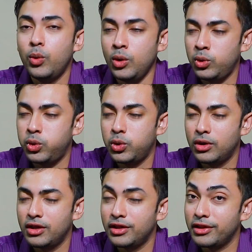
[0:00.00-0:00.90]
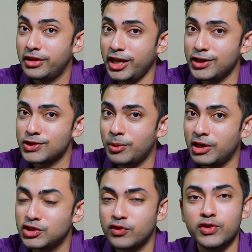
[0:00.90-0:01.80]
Whew. Thank you so
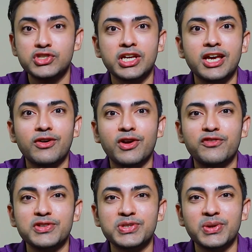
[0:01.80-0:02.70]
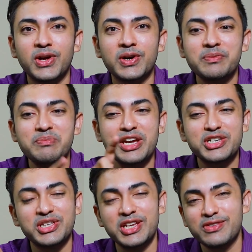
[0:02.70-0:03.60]
much for sticking around for so long. Make
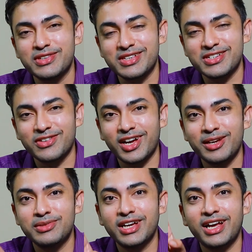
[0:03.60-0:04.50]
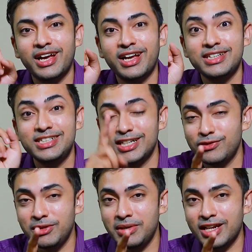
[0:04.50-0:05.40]
sure that you subscribed, and till
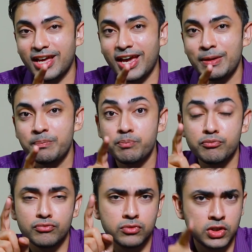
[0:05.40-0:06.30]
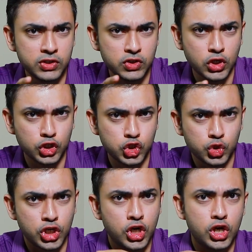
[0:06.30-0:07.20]
we meet again, This is your
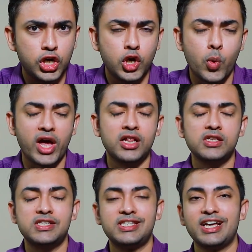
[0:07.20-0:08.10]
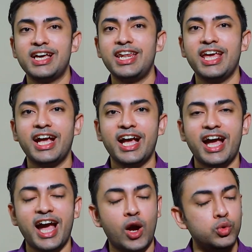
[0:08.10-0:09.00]
tutor, Noel, signing
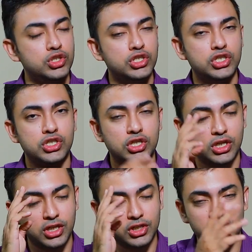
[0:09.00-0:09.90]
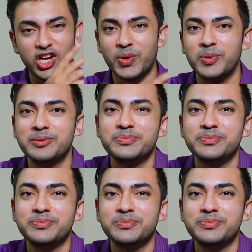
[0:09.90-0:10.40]
out. Ciao.